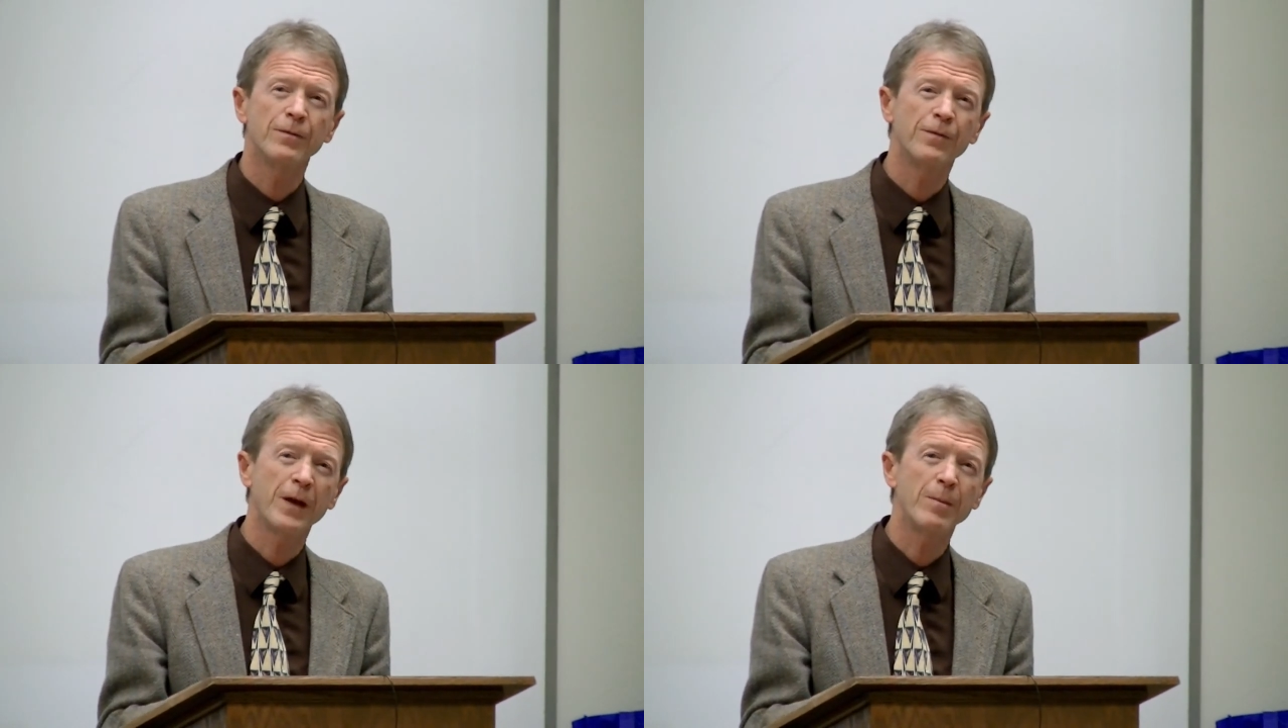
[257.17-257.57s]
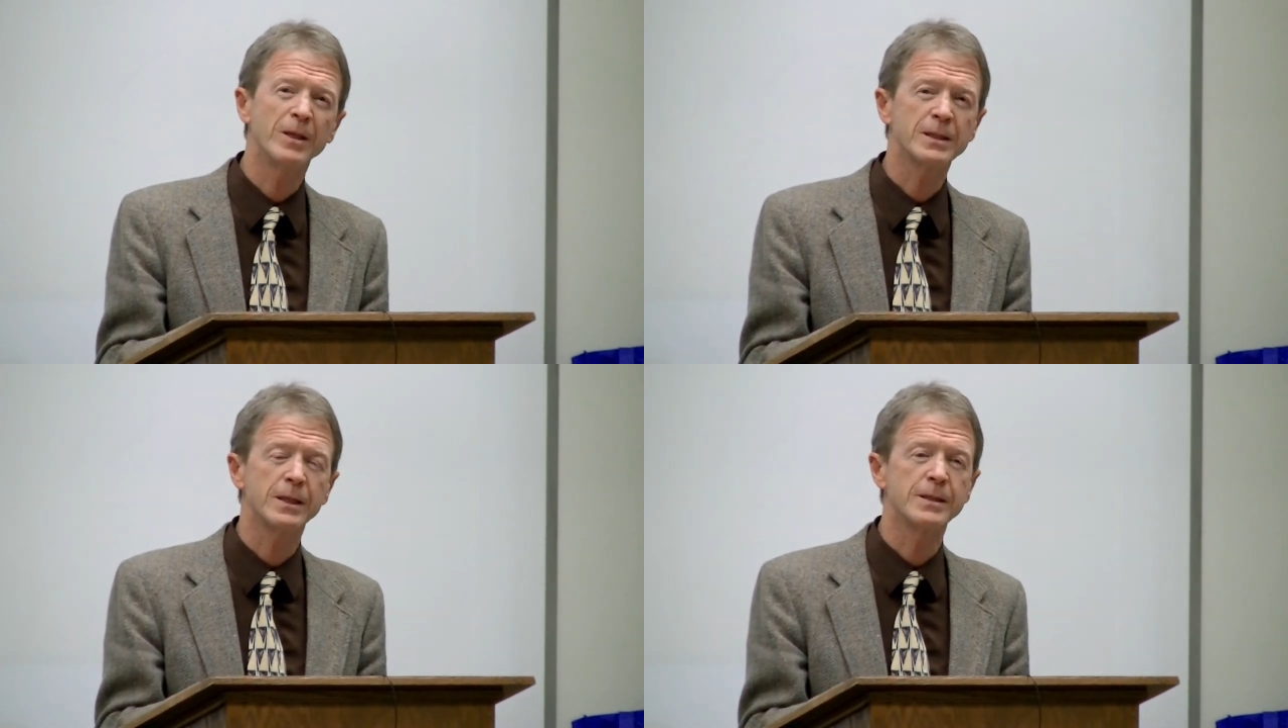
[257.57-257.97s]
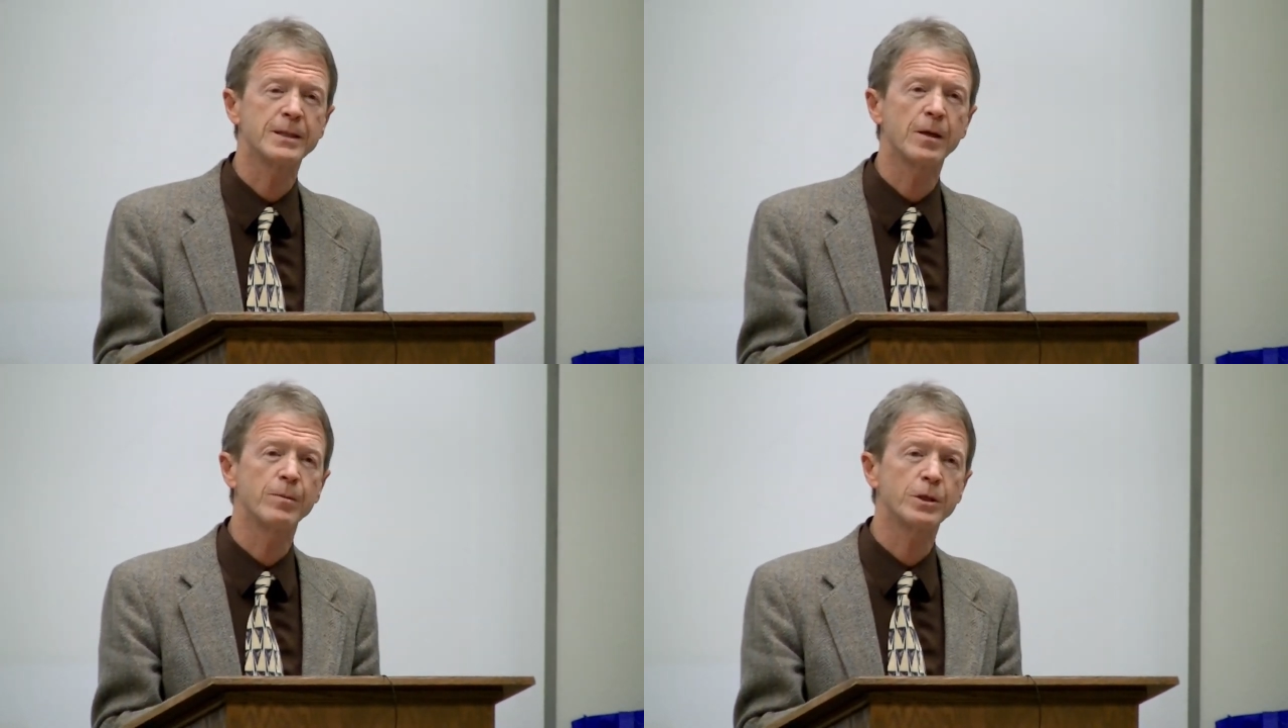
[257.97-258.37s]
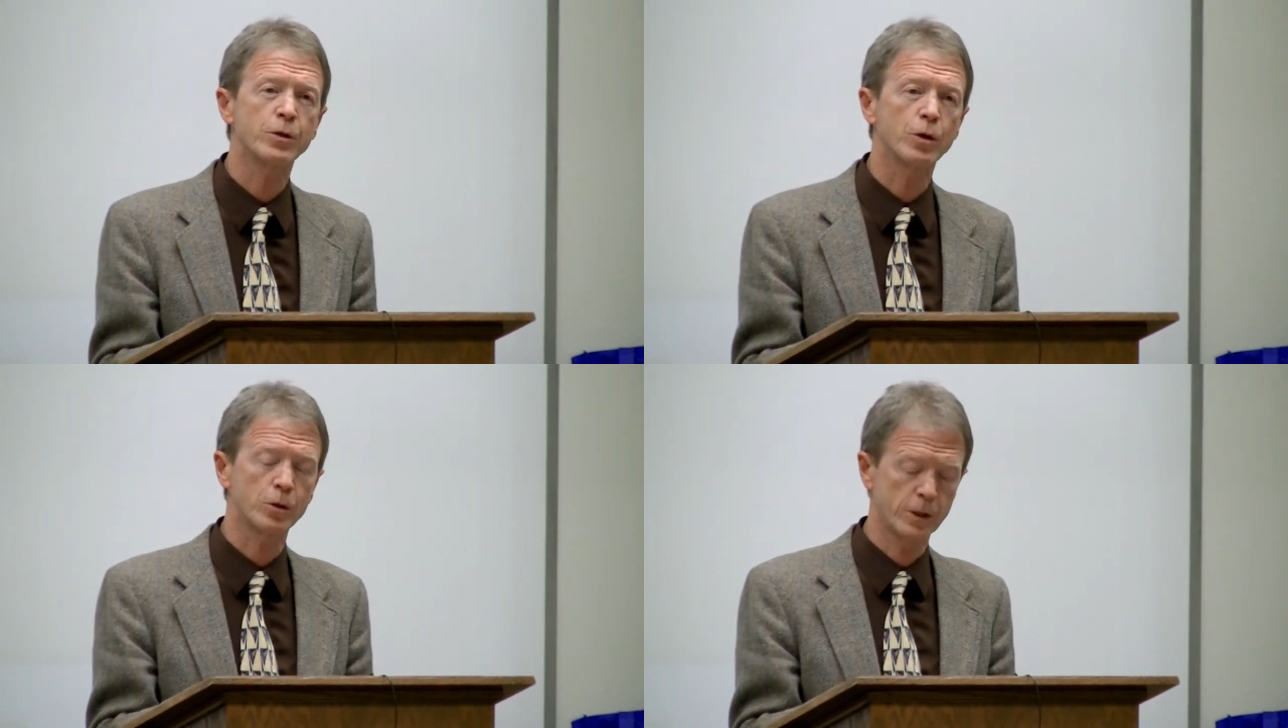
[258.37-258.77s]
famous, in some
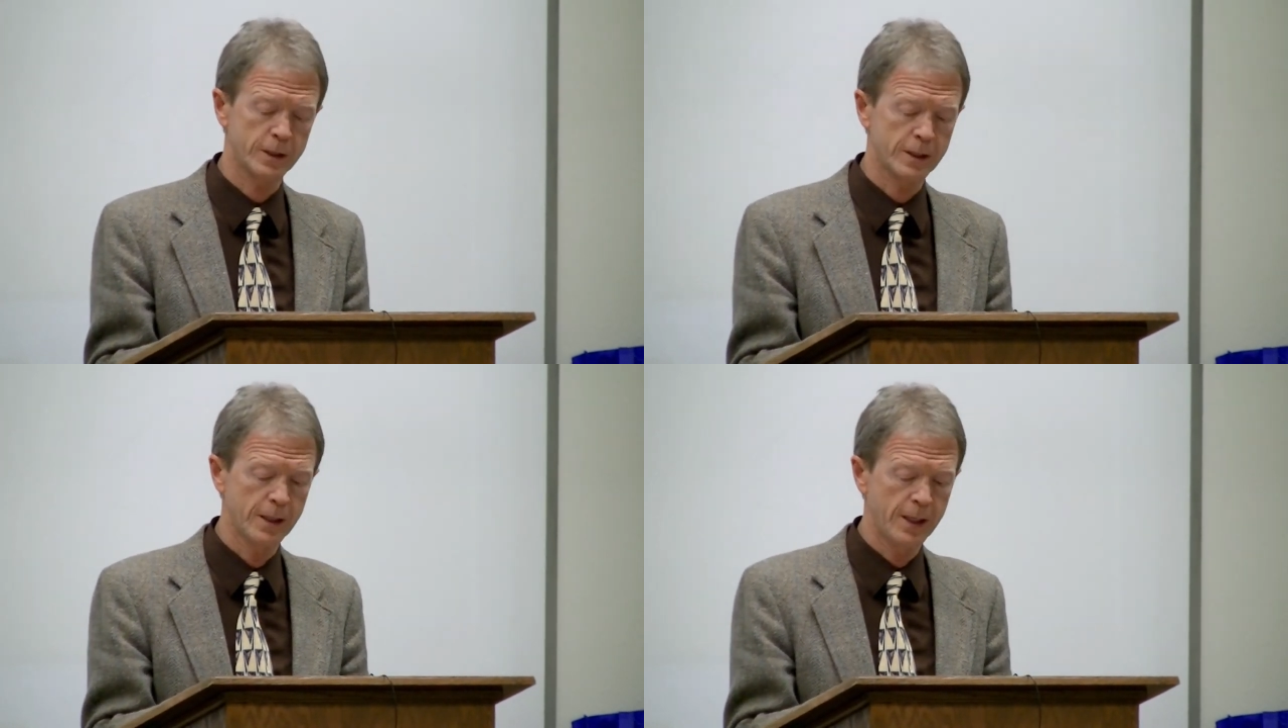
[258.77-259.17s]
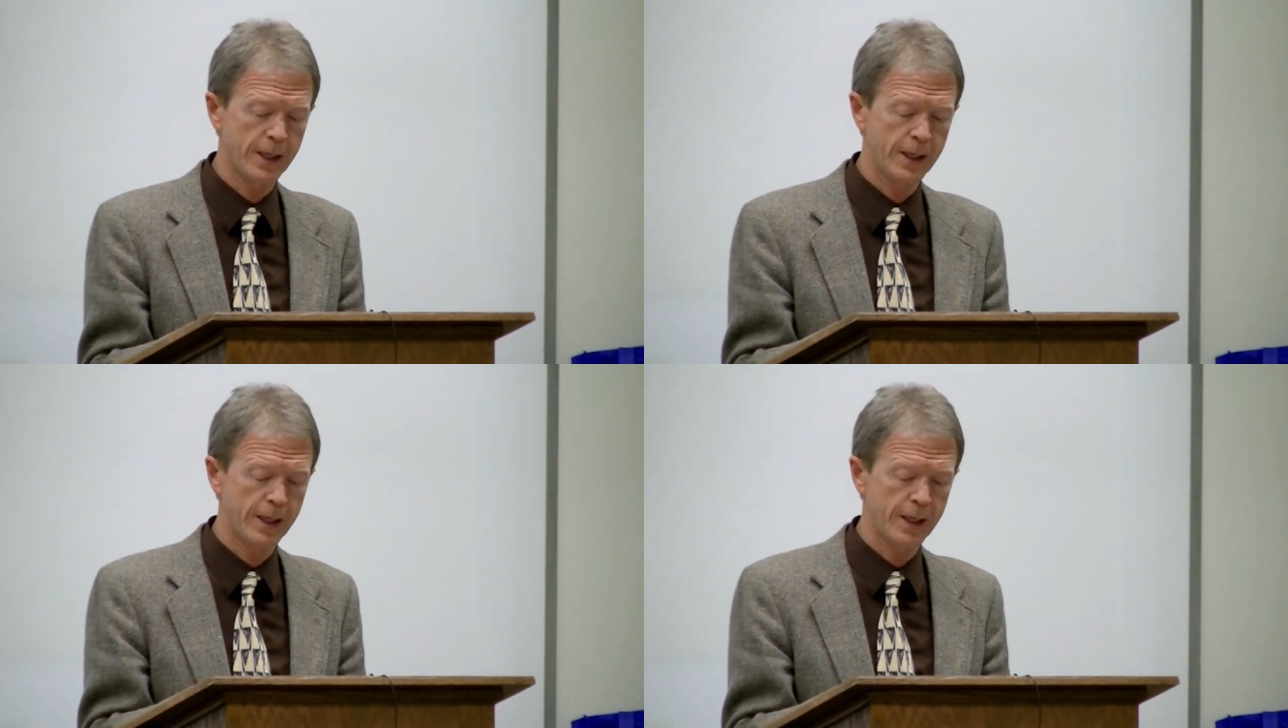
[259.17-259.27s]
circles,